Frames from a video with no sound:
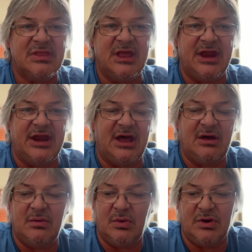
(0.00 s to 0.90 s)
and
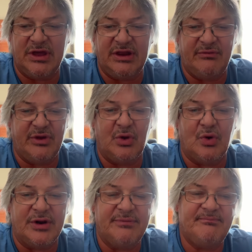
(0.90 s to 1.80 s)
we'll get it recorded.